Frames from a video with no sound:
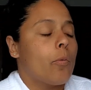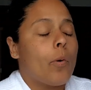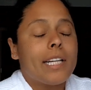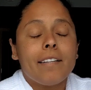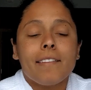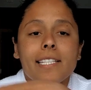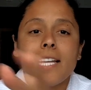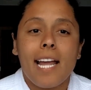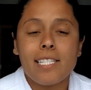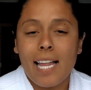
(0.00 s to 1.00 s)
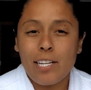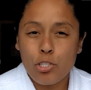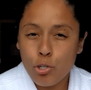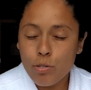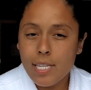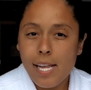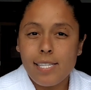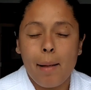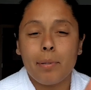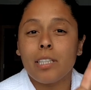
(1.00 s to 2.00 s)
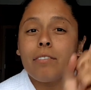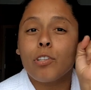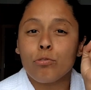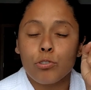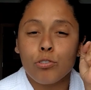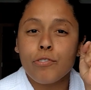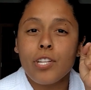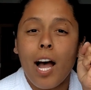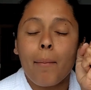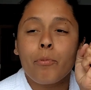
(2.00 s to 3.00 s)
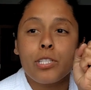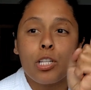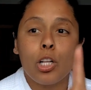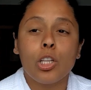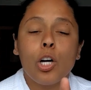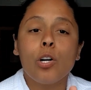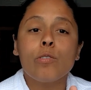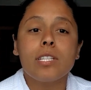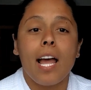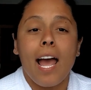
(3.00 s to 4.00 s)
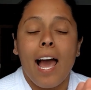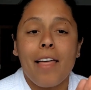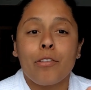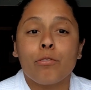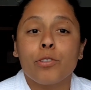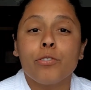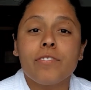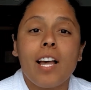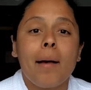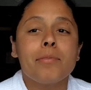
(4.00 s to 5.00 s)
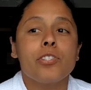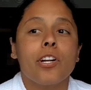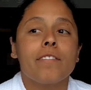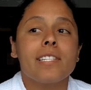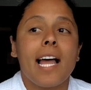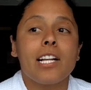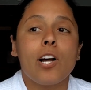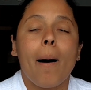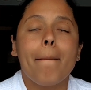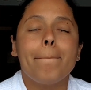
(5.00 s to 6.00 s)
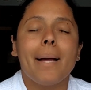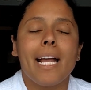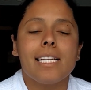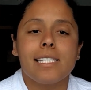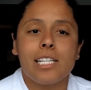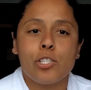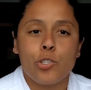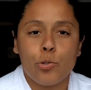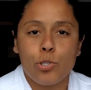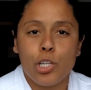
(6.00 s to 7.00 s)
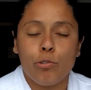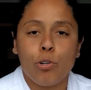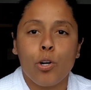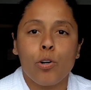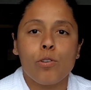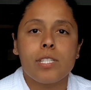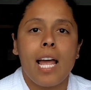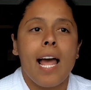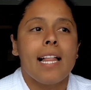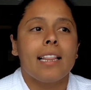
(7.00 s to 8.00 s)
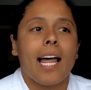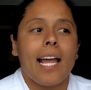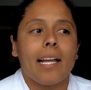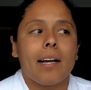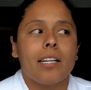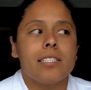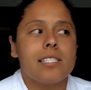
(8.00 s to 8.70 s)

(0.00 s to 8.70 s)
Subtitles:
One of the days, like Tuesdays, I believe the rooftop was closed, and the rooftop serves like amazing sushi rolls, like